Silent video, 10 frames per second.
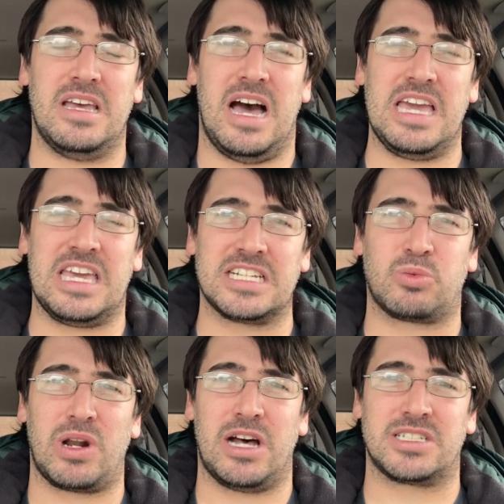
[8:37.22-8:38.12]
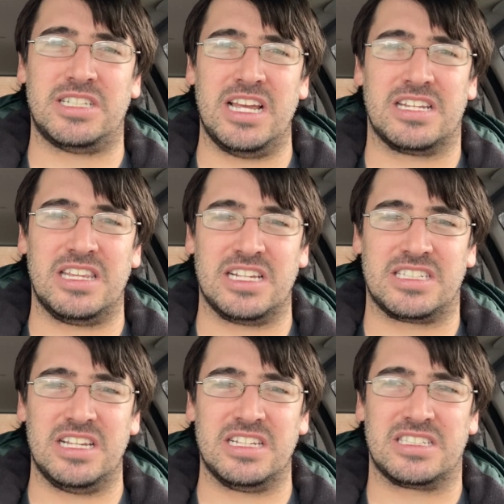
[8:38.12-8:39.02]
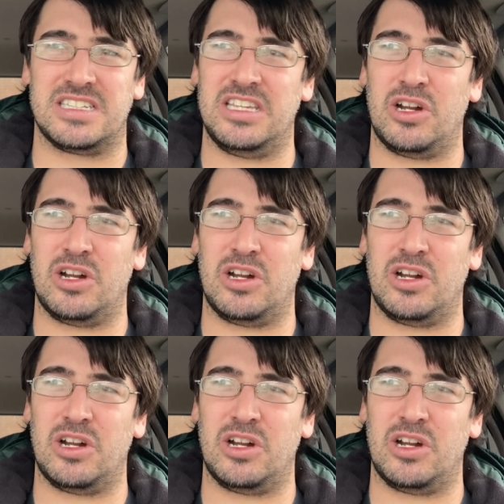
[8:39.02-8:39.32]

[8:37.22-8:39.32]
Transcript: I guess what I'll say to this is,